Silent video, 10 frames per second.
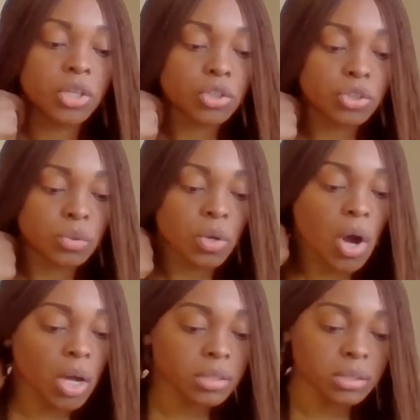So
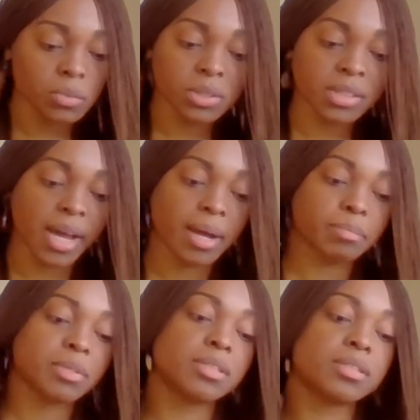consequence
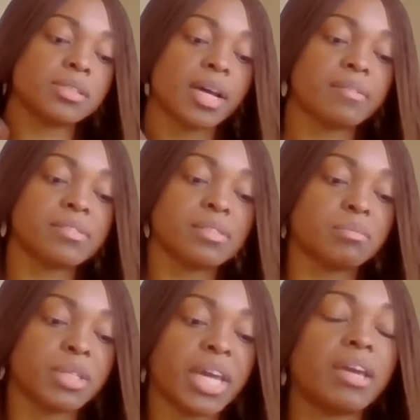happens after the
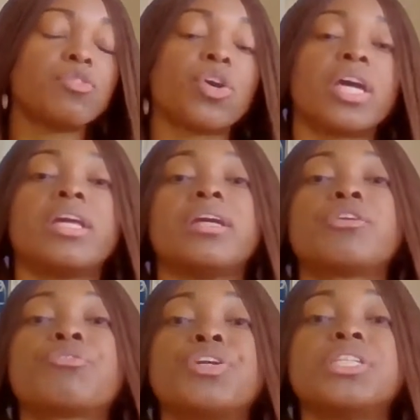behavior and it
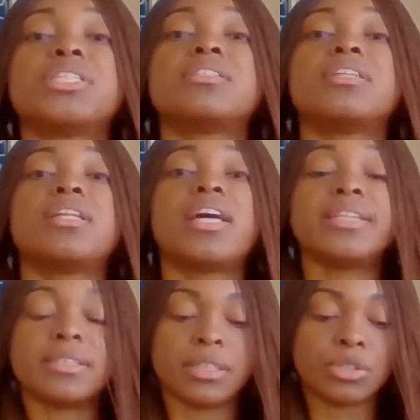increases the
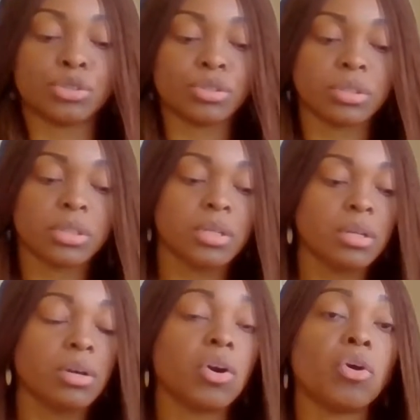likelihood
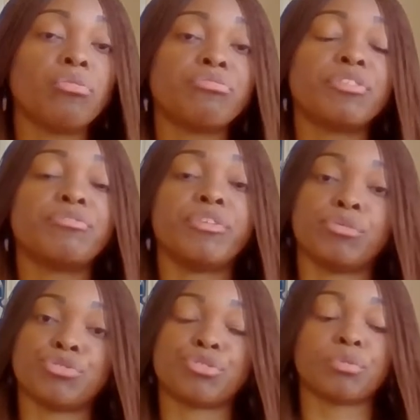of
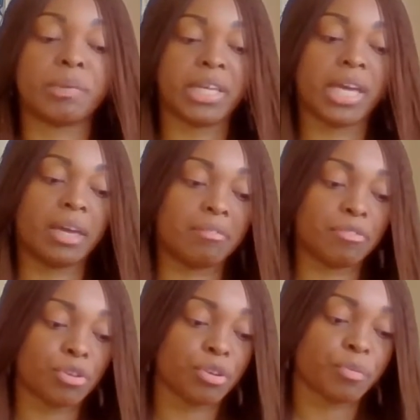future behavior.
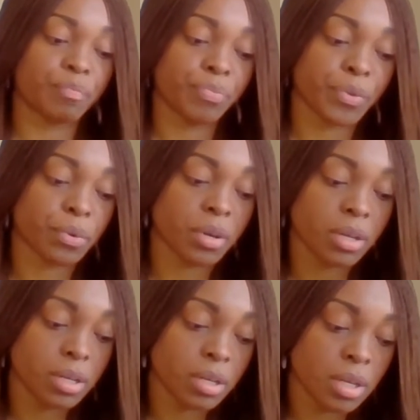All
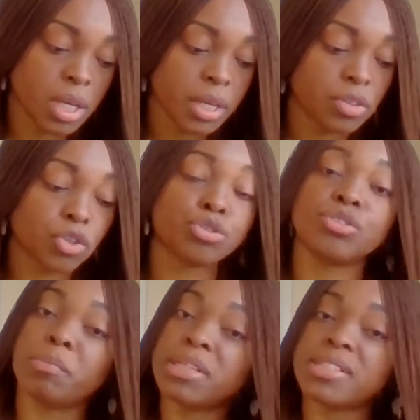right. There are
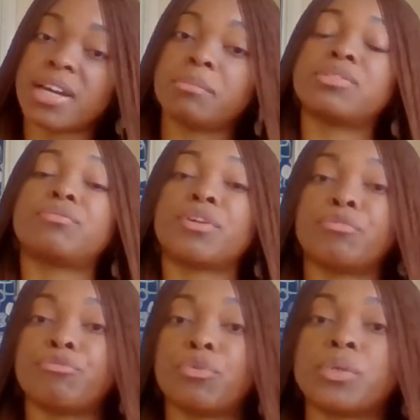two main types of
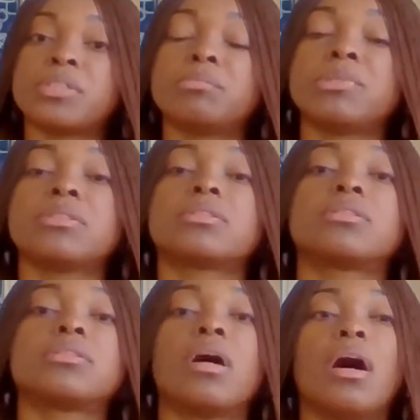reinforcements.